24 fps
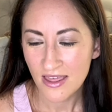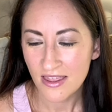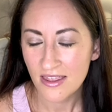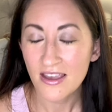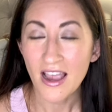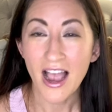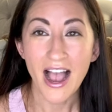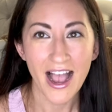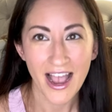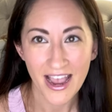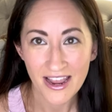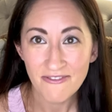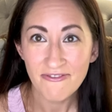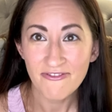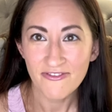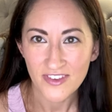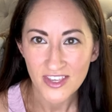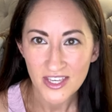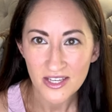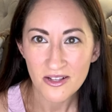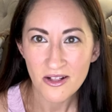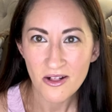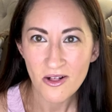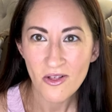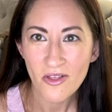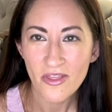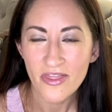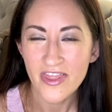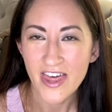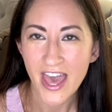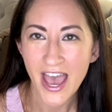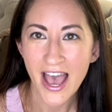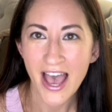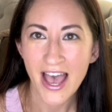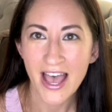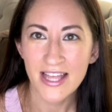I feel
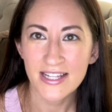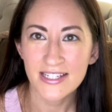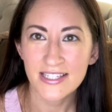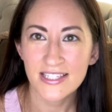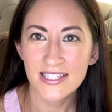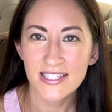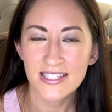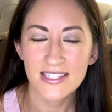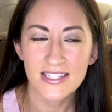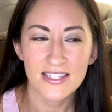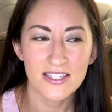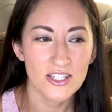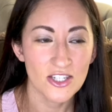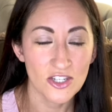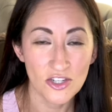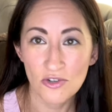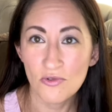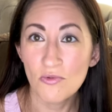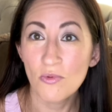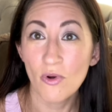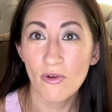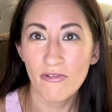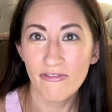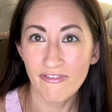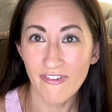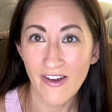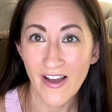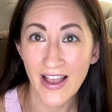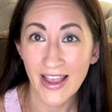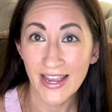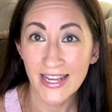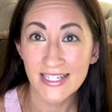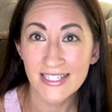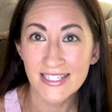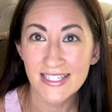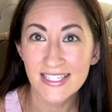that you will
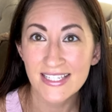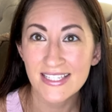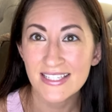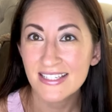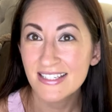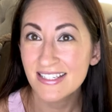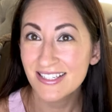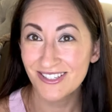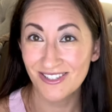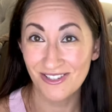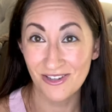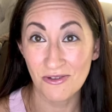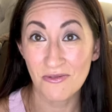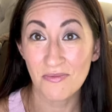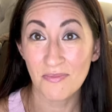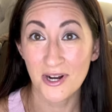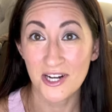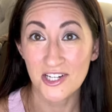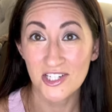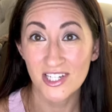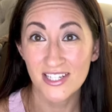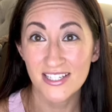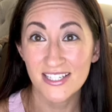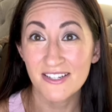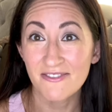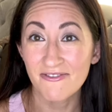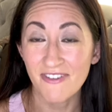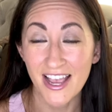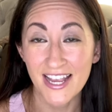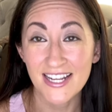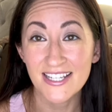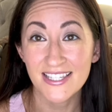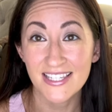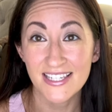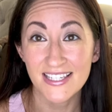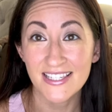find toothbrushing
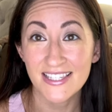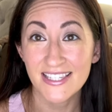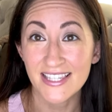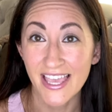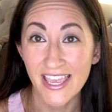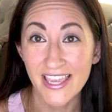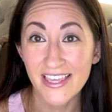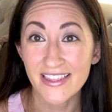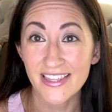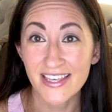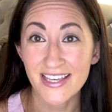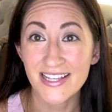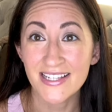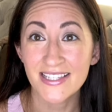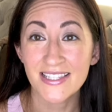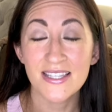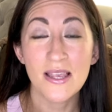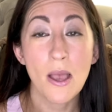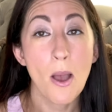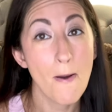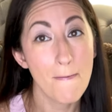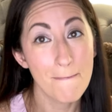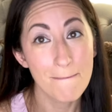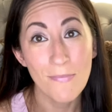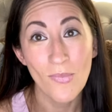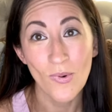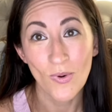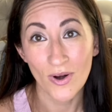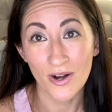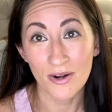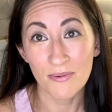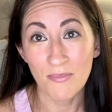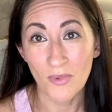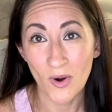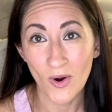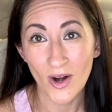devices like this more
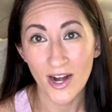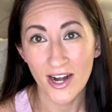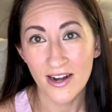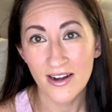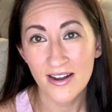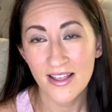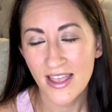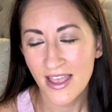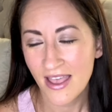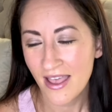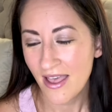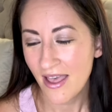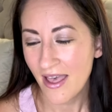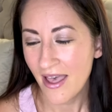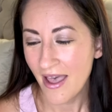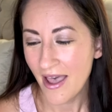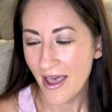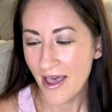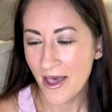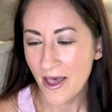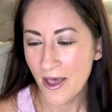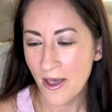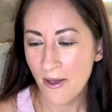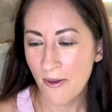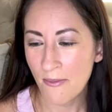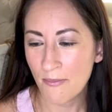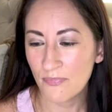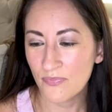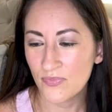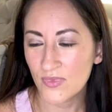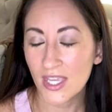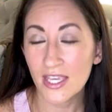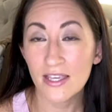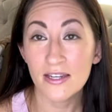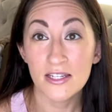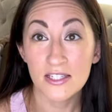and more.
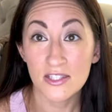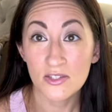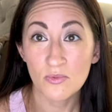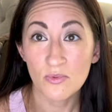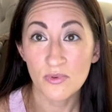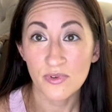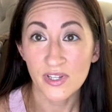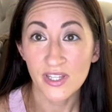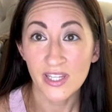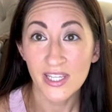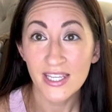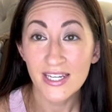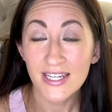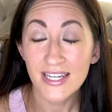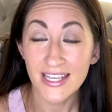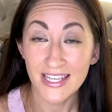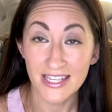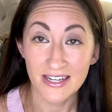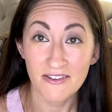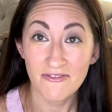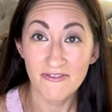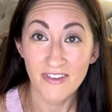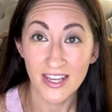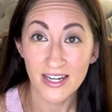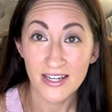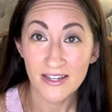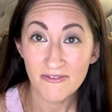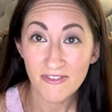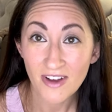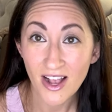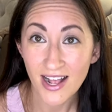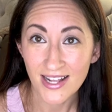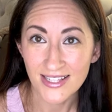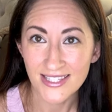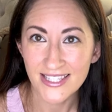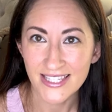It is really an innovative
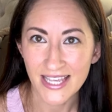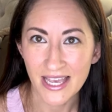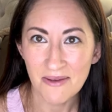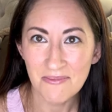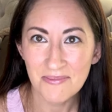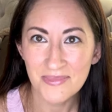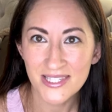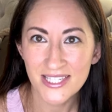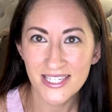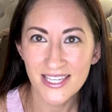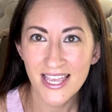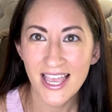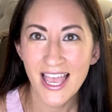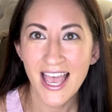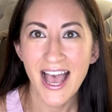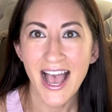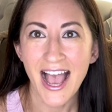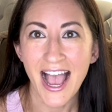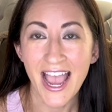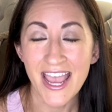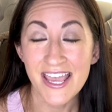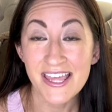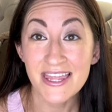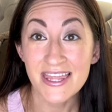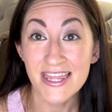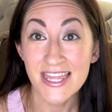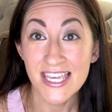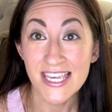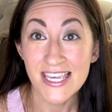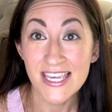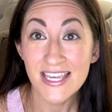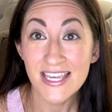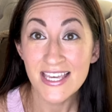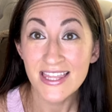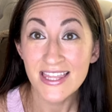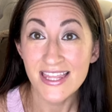concept. I
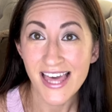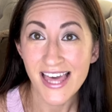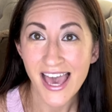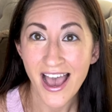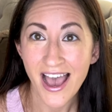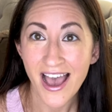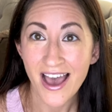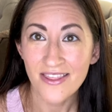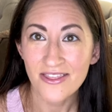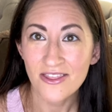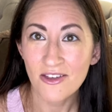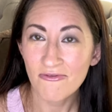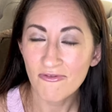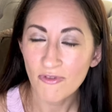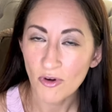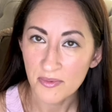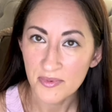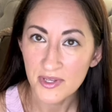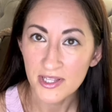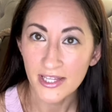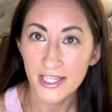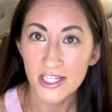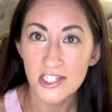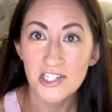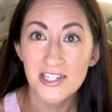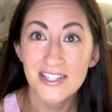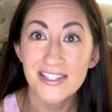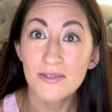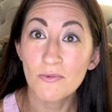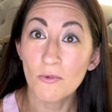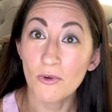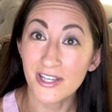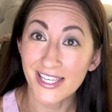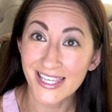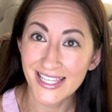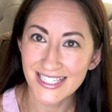think that the formulations
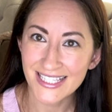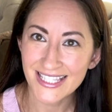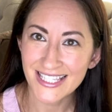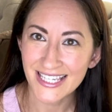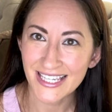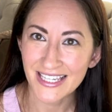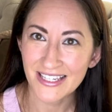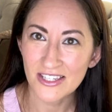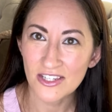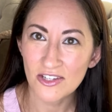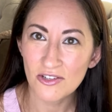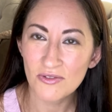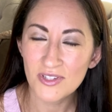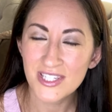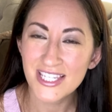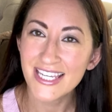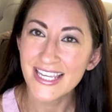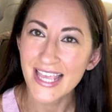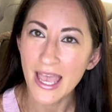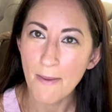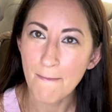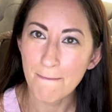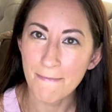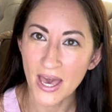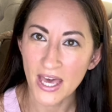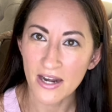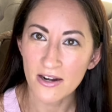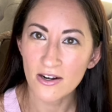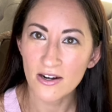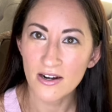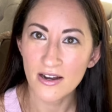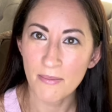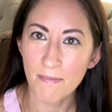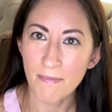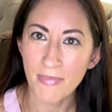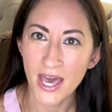will continue to get better
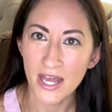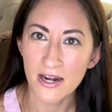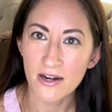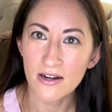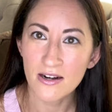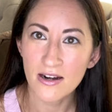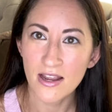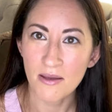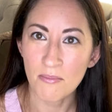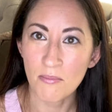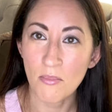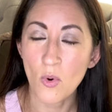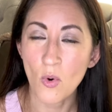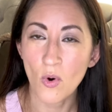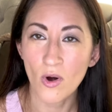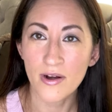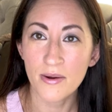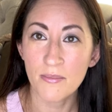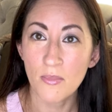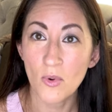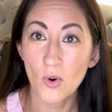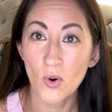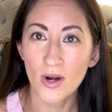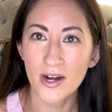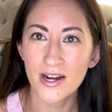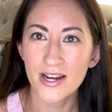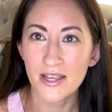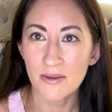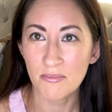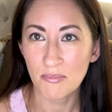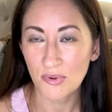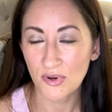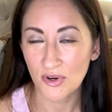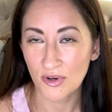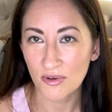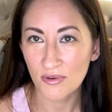and better and more
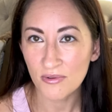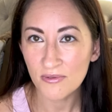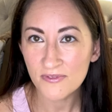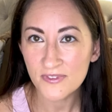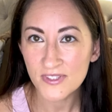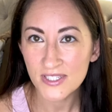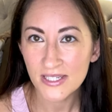improved.